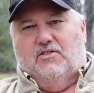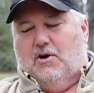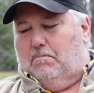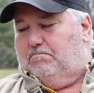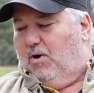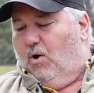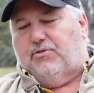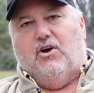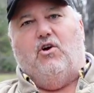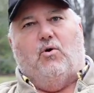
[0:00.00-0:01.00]
They're
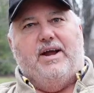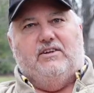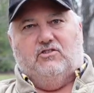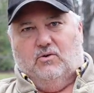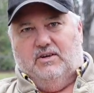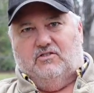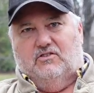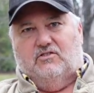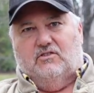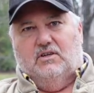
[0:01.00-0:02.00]
both great
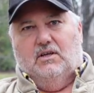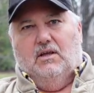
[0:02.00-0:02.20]
choices.